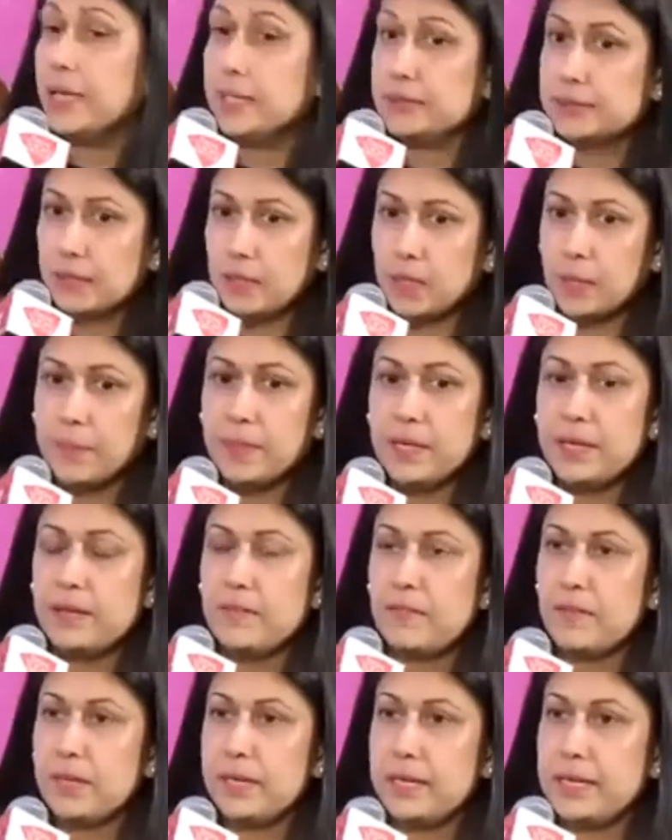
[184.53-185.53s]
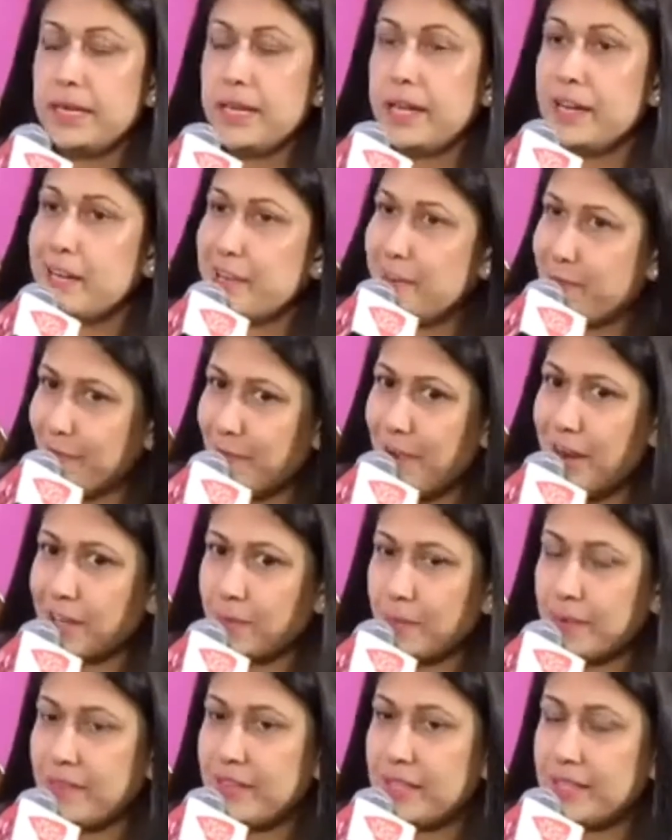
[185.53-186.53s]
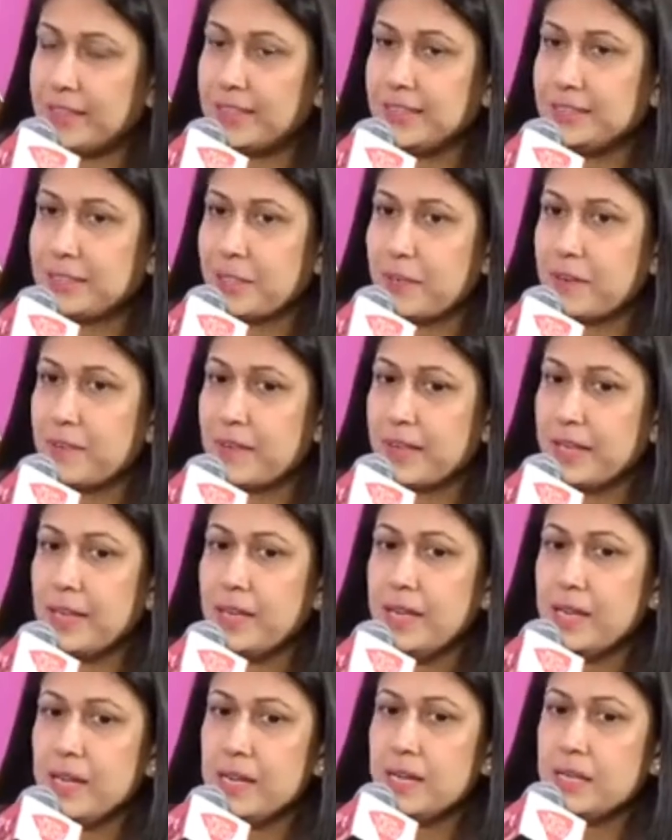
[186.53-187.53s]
It's urban in India. In fact, when we did the survey,